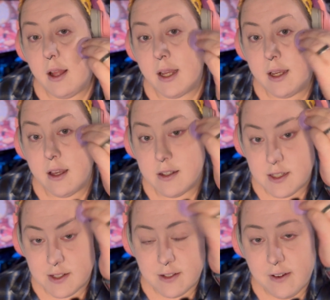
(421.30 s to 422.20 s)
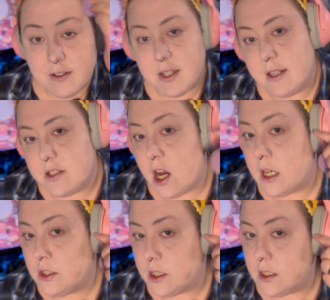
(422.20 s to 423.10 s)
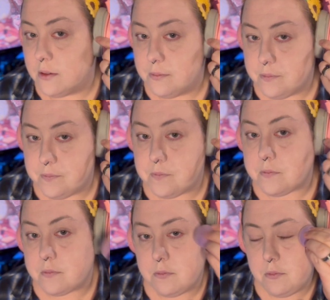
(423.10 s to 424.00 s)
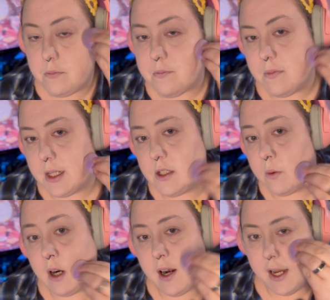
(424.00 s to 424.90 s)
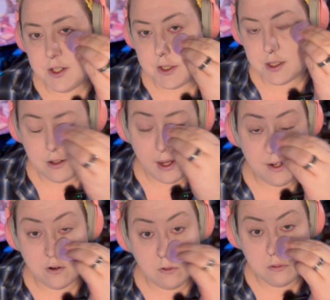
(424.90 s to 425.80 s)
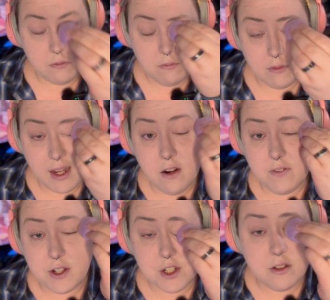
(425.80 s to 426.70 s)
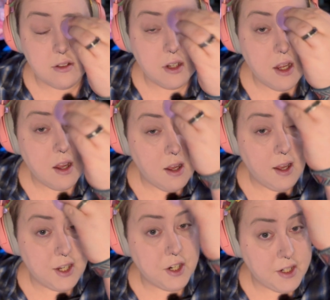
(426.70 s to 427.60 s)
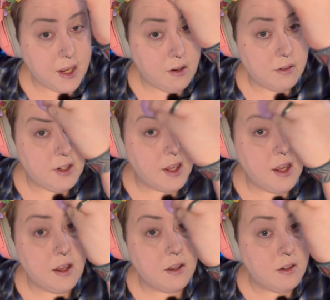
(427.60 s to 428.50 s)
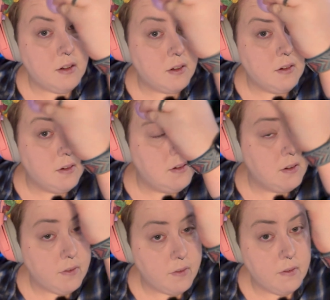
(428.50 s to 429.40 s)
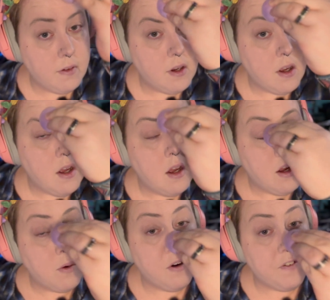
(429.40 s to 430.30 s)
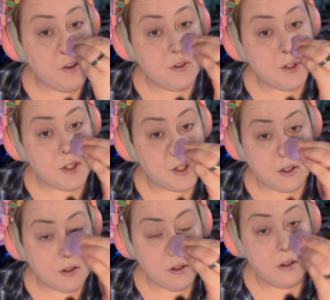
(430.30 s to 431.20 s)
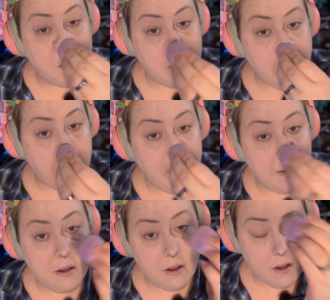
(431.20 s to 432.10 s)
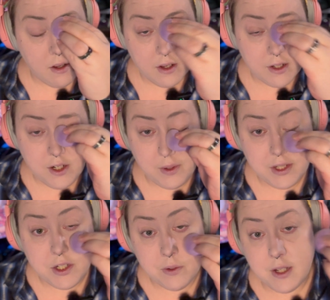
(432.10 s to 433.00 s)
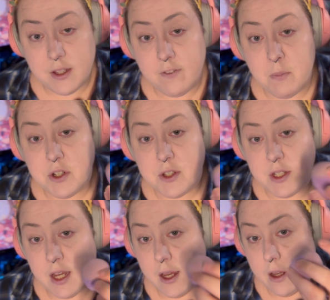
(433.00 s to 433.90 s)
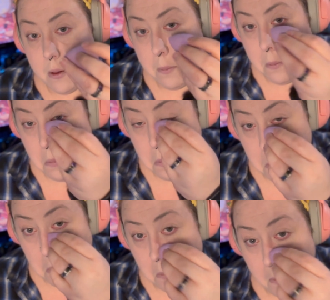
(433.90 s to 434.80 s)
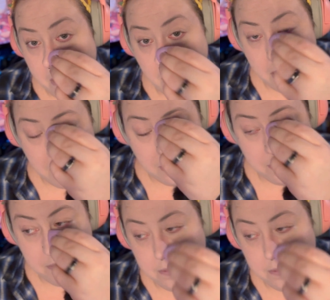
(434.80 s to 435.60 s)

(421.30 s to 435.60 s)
Like I was like a toddler, to where I don't function. I shut down and refuse to really do anything much of the day, um,